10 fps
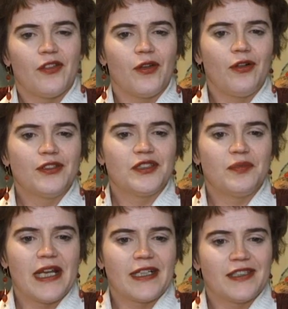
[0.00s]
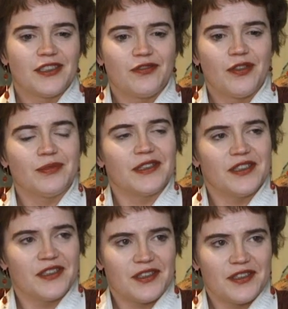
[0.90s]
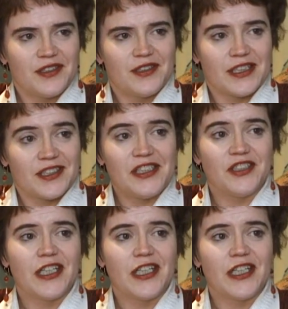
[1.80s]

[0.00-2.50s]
The oldest bag is from the 16th